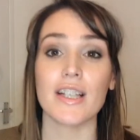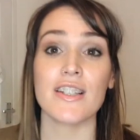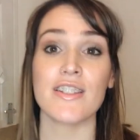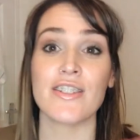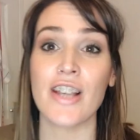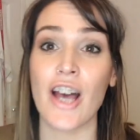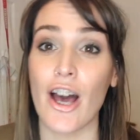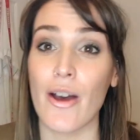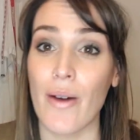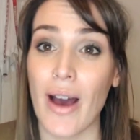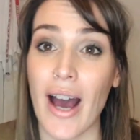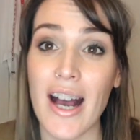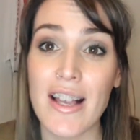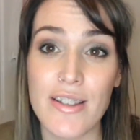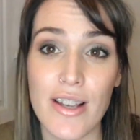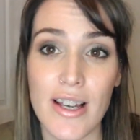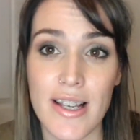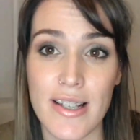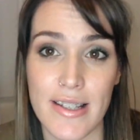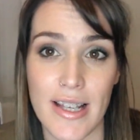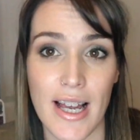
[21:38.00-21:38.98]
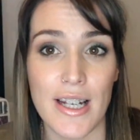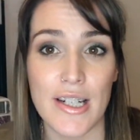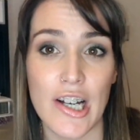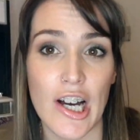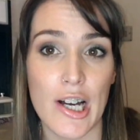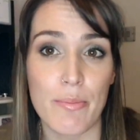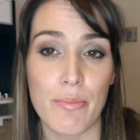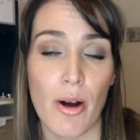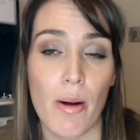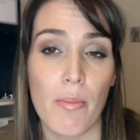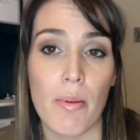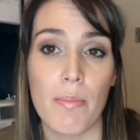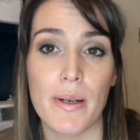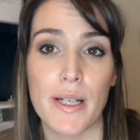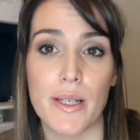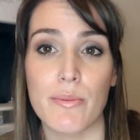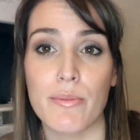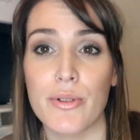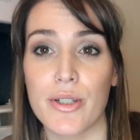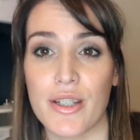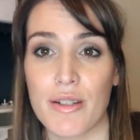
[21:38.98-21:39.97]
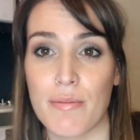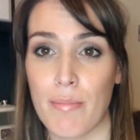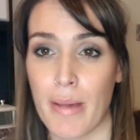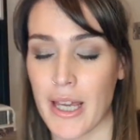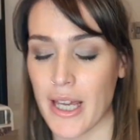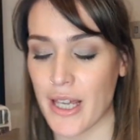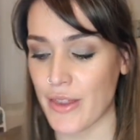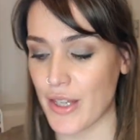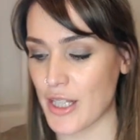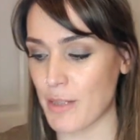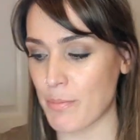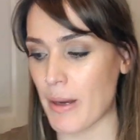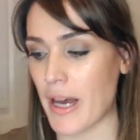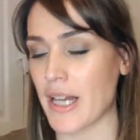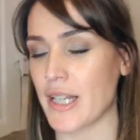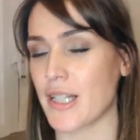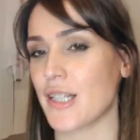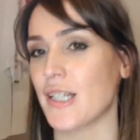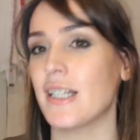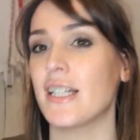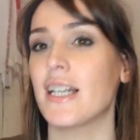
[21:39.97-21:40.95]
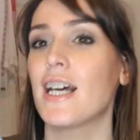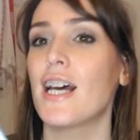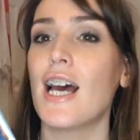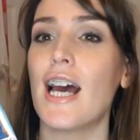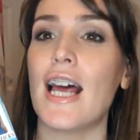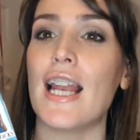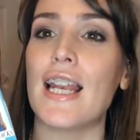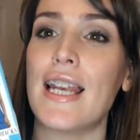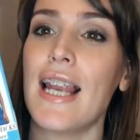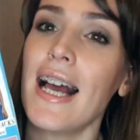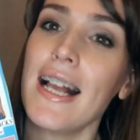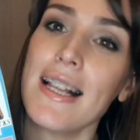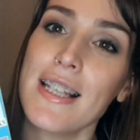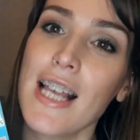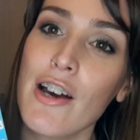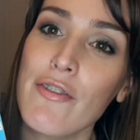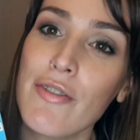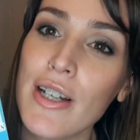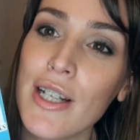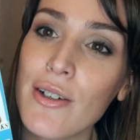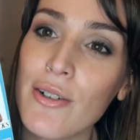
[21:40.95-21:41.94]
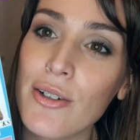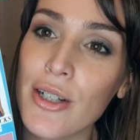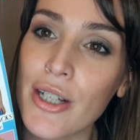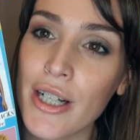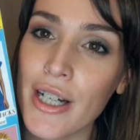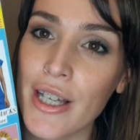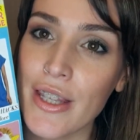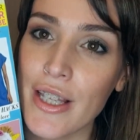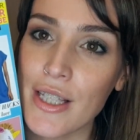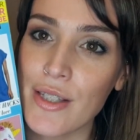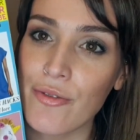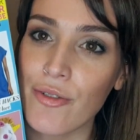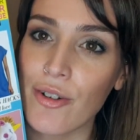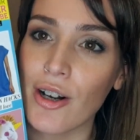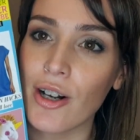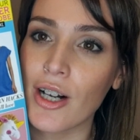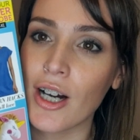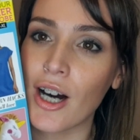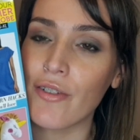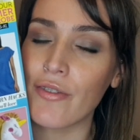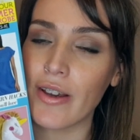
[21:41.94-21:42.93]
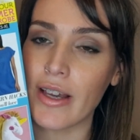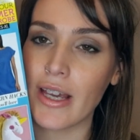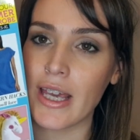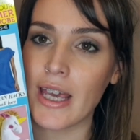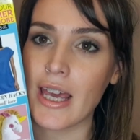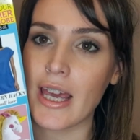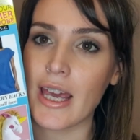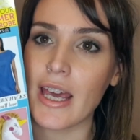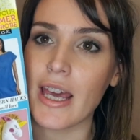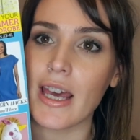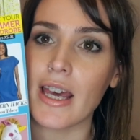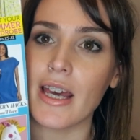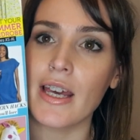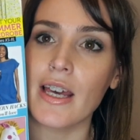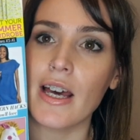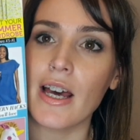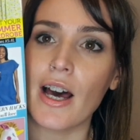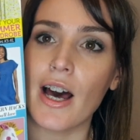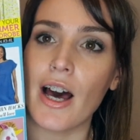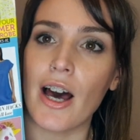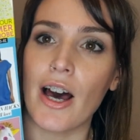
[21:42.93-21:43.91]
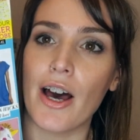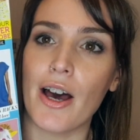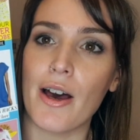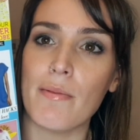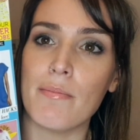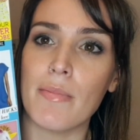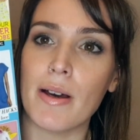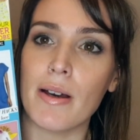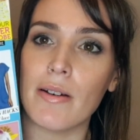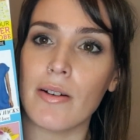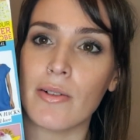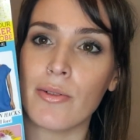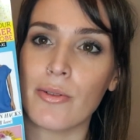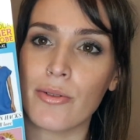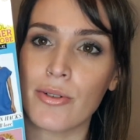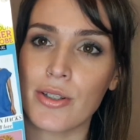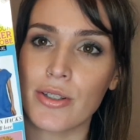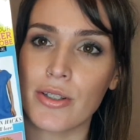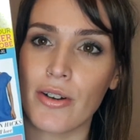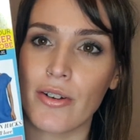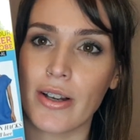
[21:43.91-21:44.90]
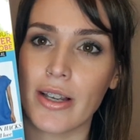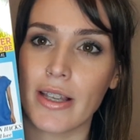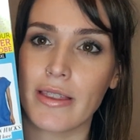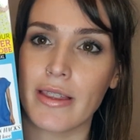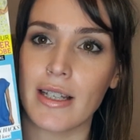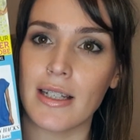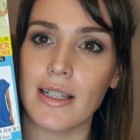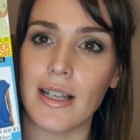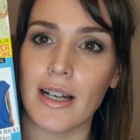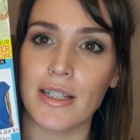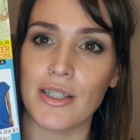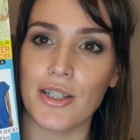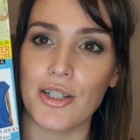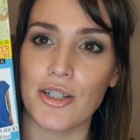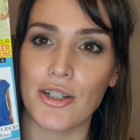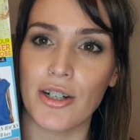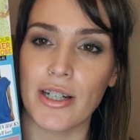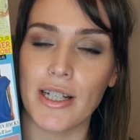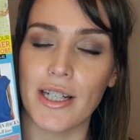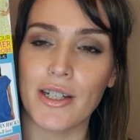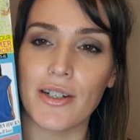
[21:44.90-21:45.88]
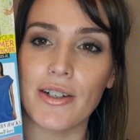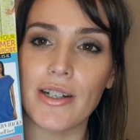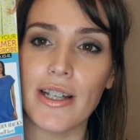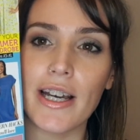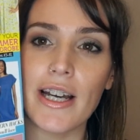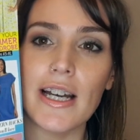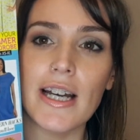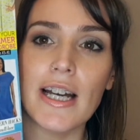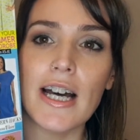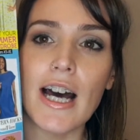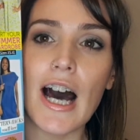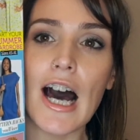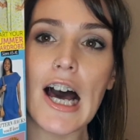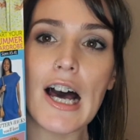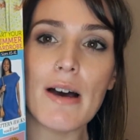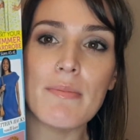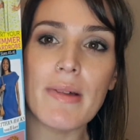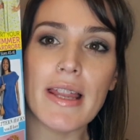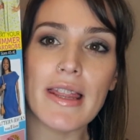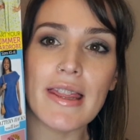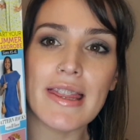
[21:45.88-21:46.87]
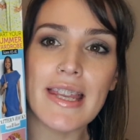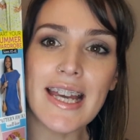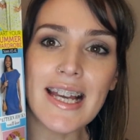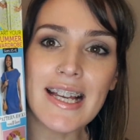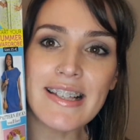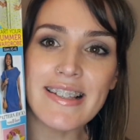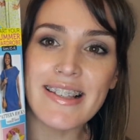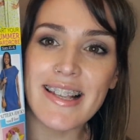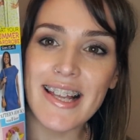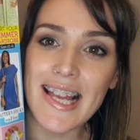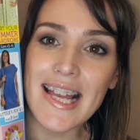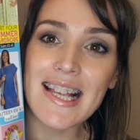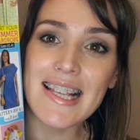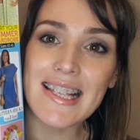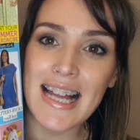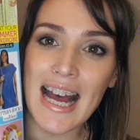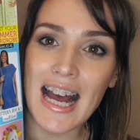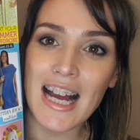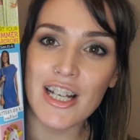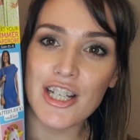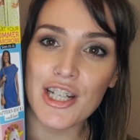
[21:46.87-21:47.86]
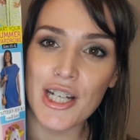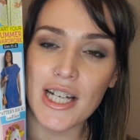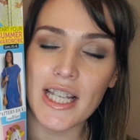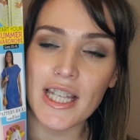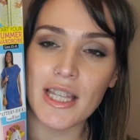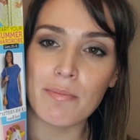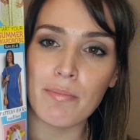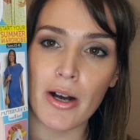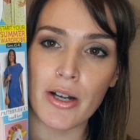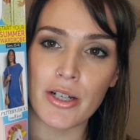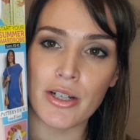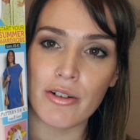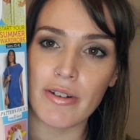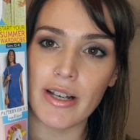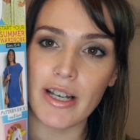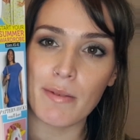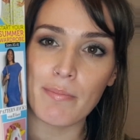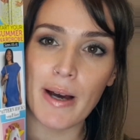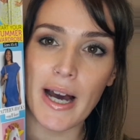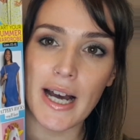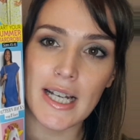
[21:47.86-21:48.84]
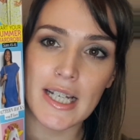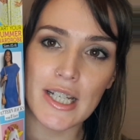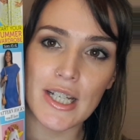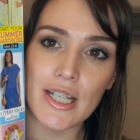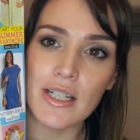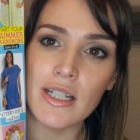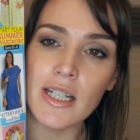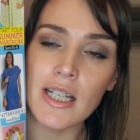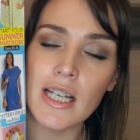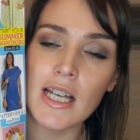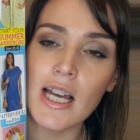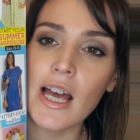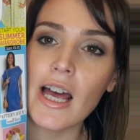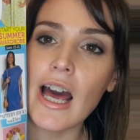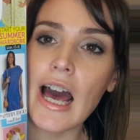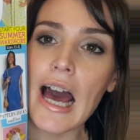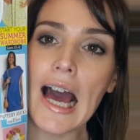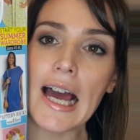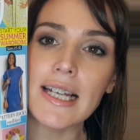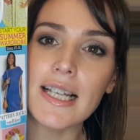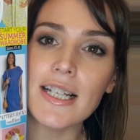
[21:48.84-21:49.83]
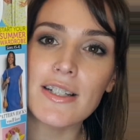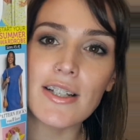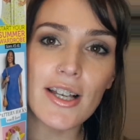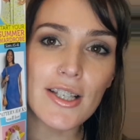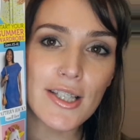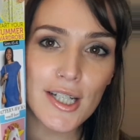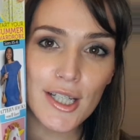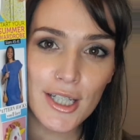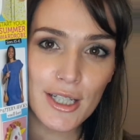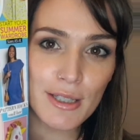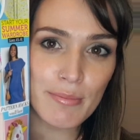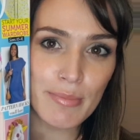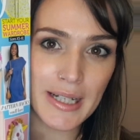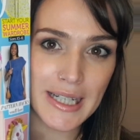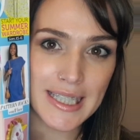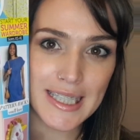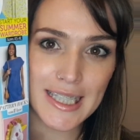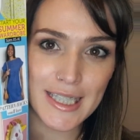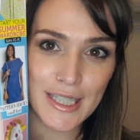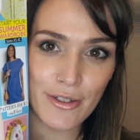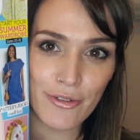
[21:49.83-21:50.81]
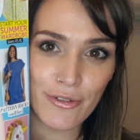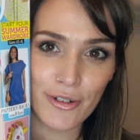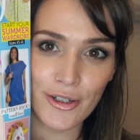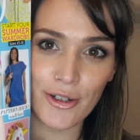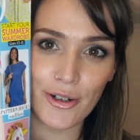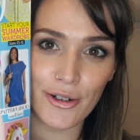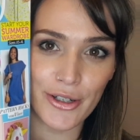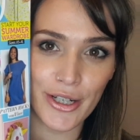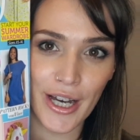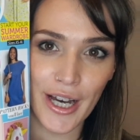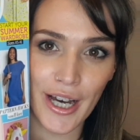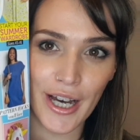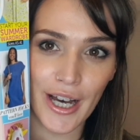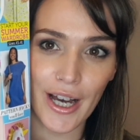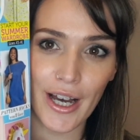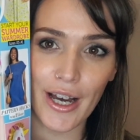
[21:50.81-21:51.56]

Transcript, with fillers: So as I said, I probably wouldn't make this pattern. Let's have a little look at this front cover here. Um, oh, sorry, the light shining on it. Um, this is actually the Butterick pattern, and it does look completely different on her.